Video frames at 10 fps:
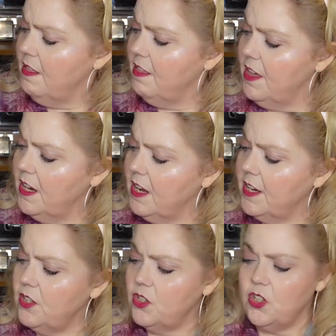Then
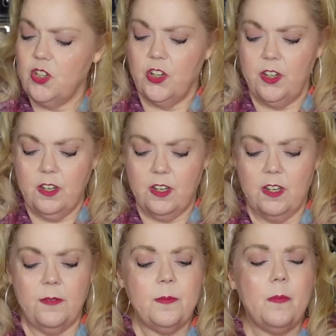I took
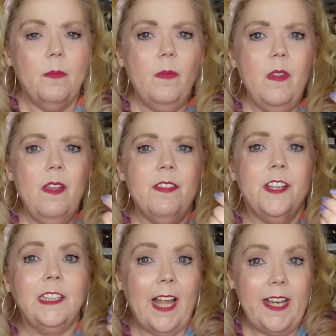
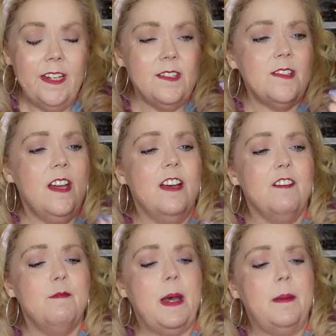the lightest
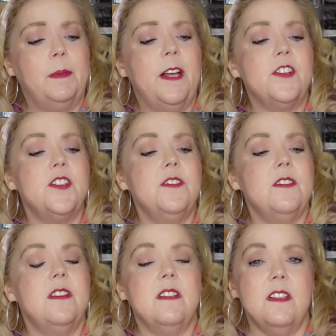of my blushes,
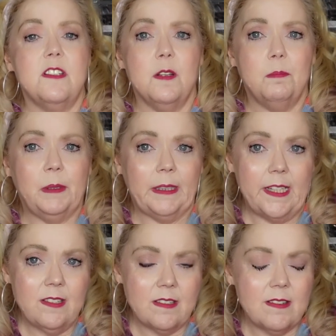this is the
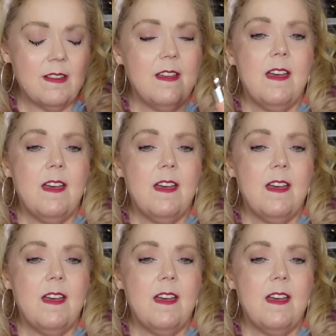Bliss,